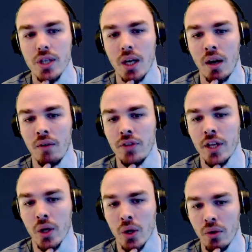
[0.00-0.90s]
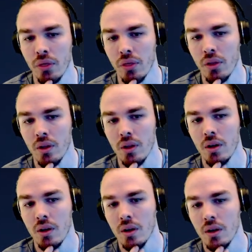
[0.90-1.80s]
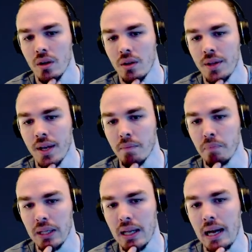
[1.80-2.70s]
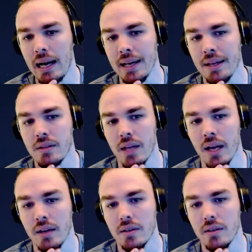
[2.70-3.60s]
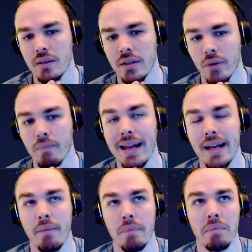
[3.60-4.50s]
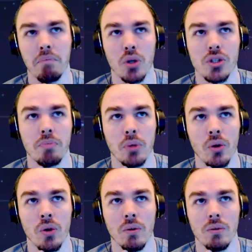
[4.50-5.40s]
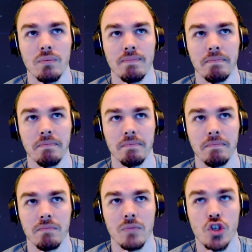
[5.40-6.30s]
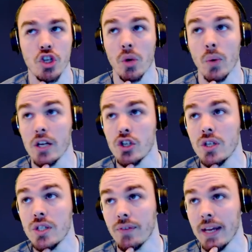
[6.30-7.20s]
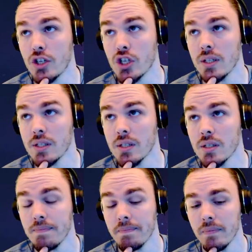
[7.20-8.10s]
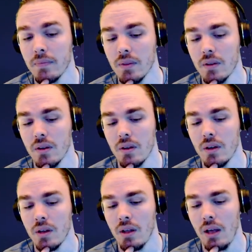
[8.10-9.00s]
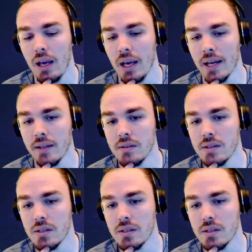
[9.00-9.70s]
of the Earth that imply that there may have been multiple generations of ancients, and